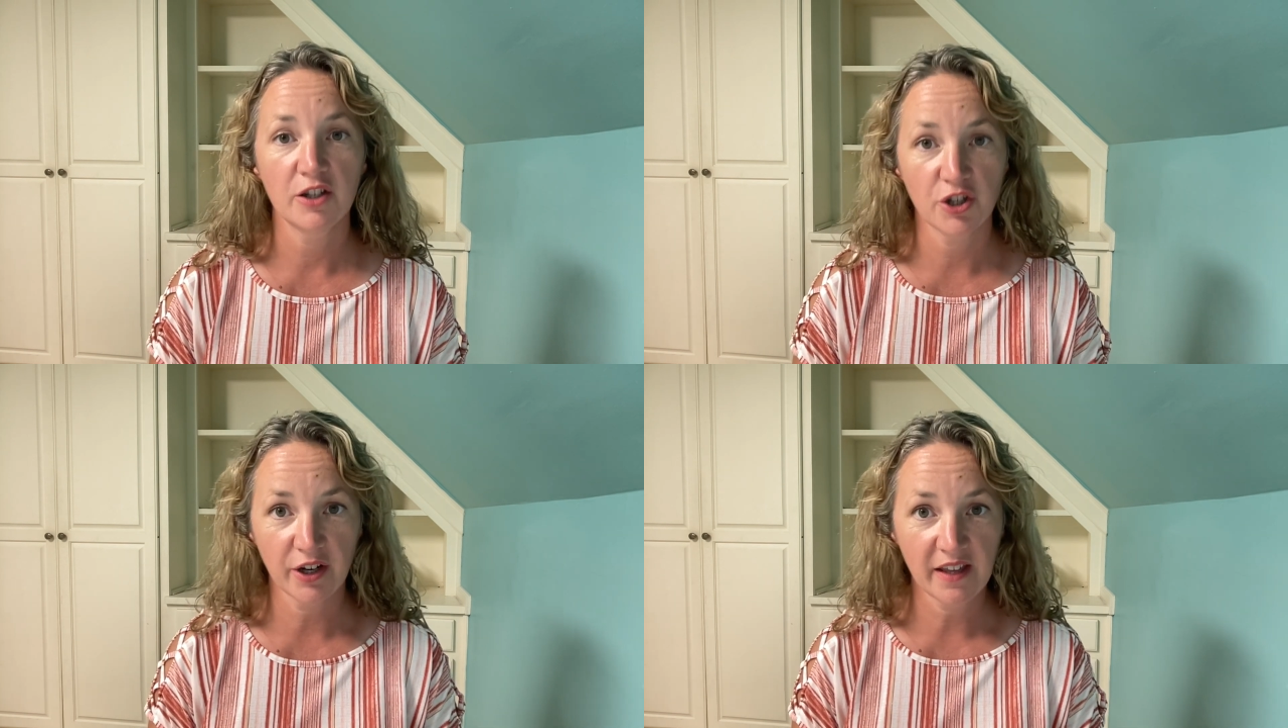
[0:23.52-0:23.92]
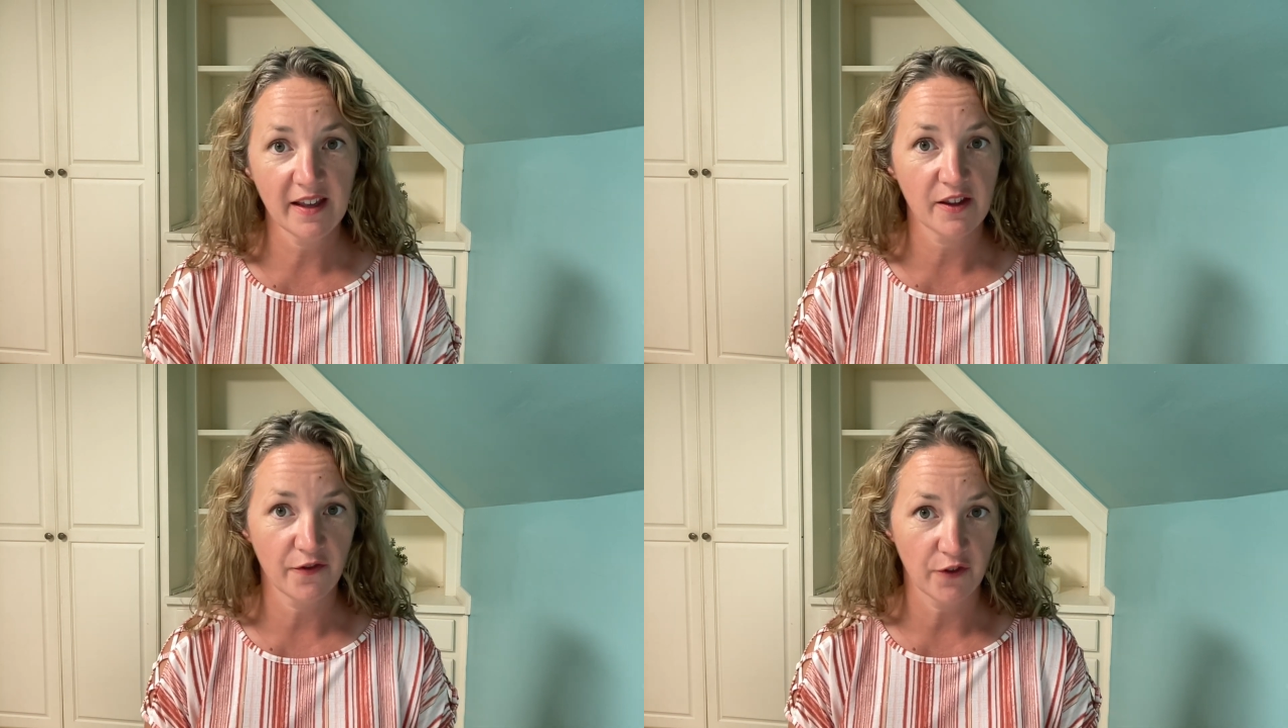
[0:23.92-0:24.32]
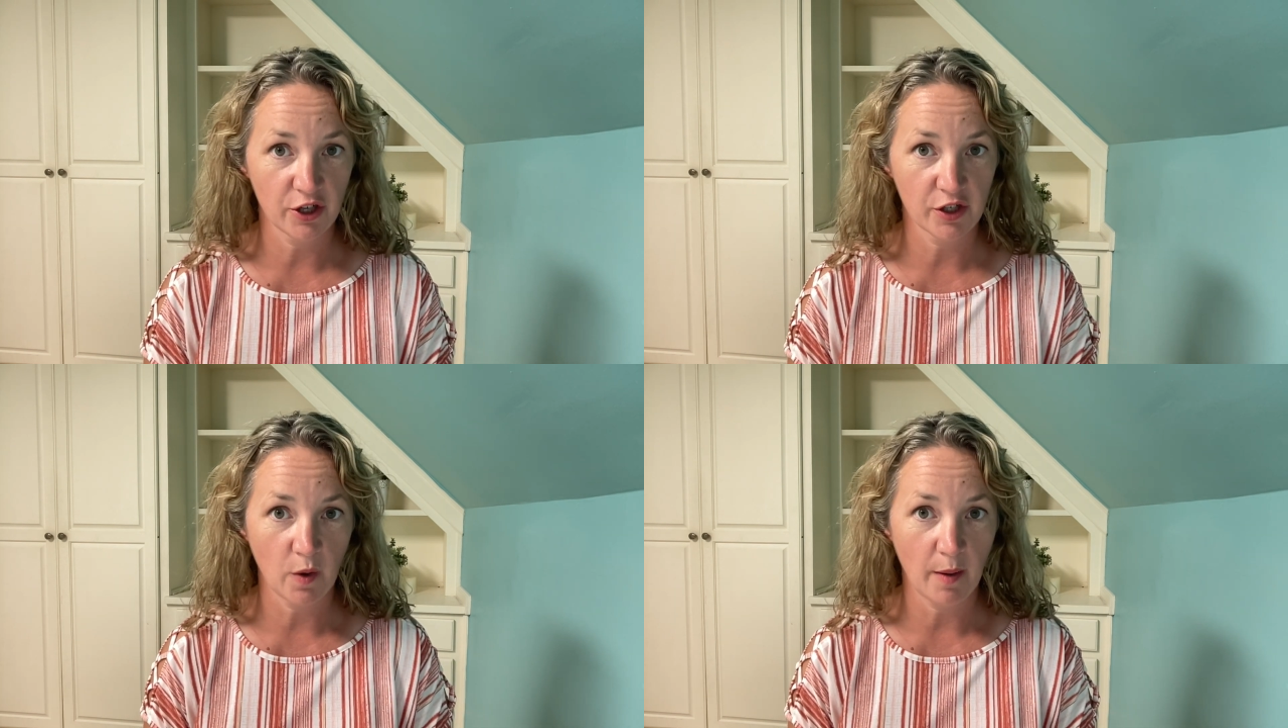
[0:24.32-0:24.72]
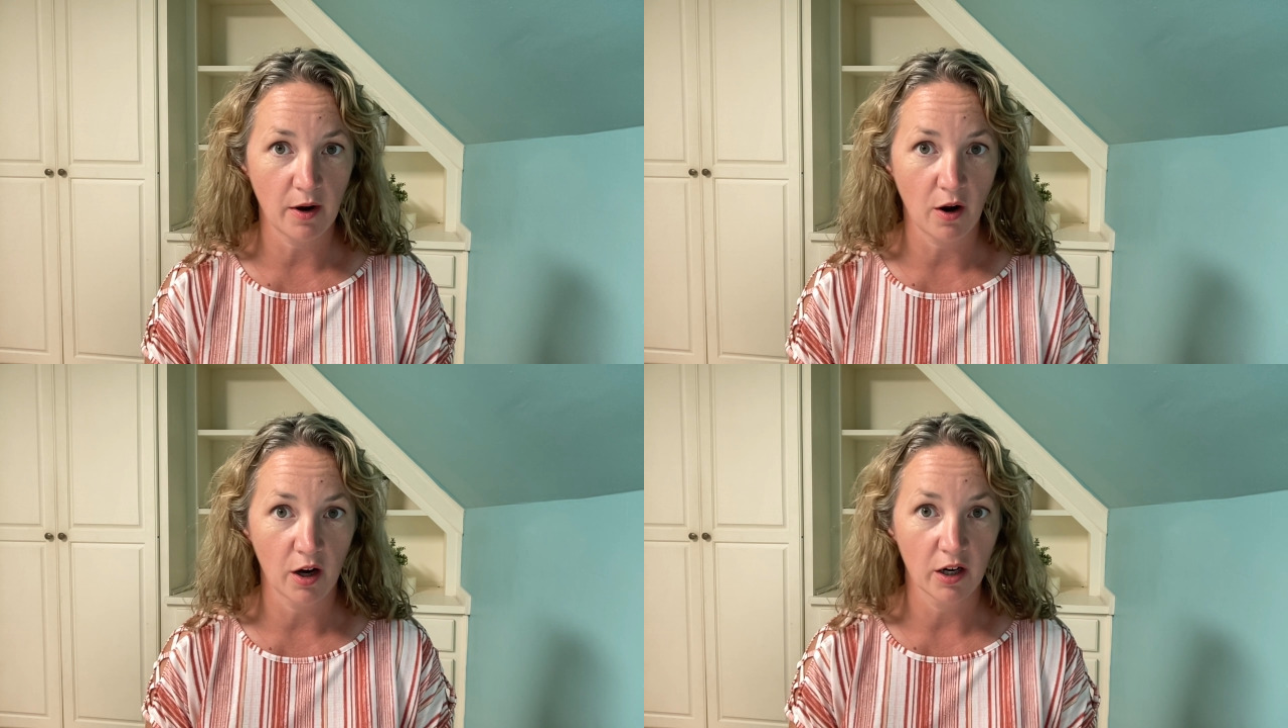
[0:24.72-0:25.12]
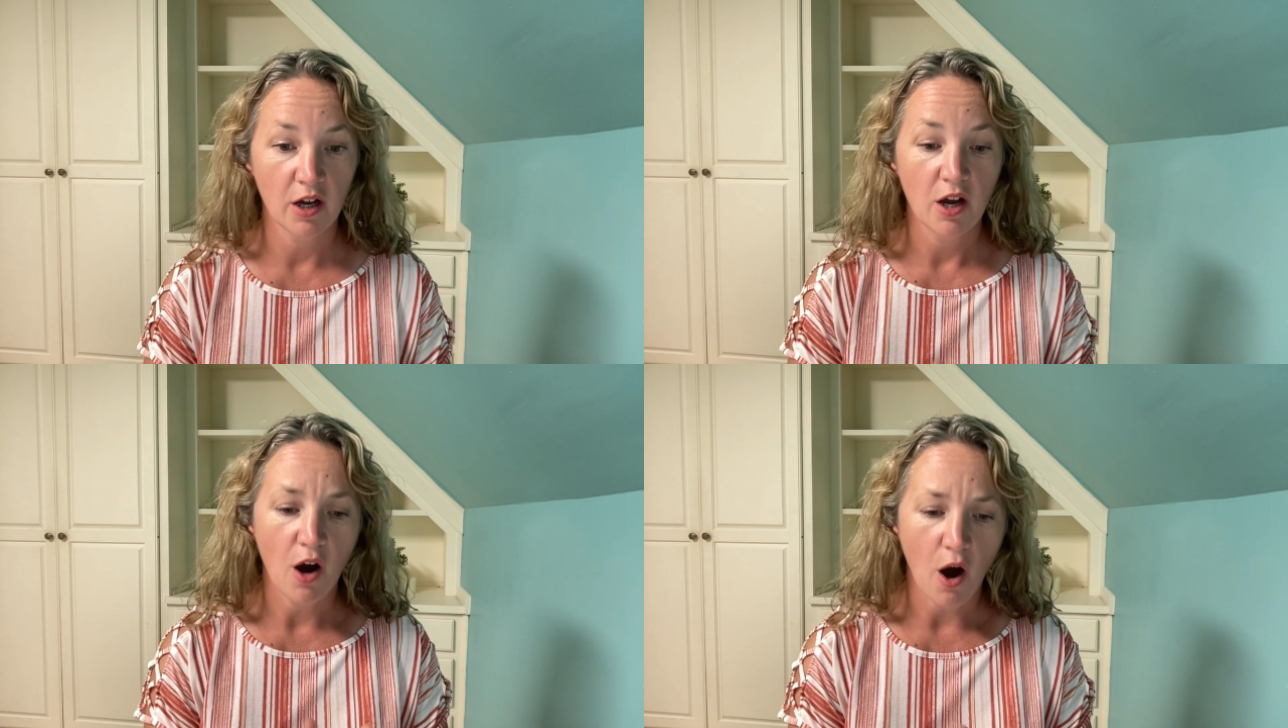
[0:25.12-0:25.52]
During this first webinar,
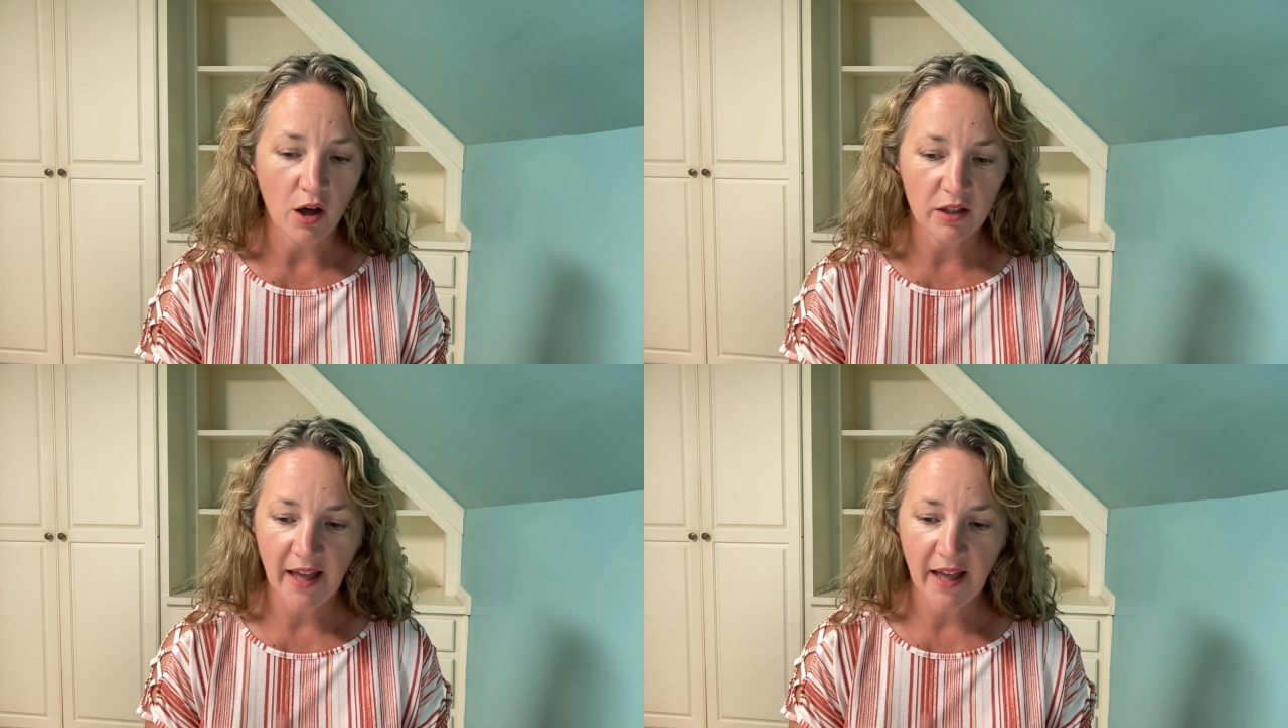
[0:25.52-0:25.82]
I'll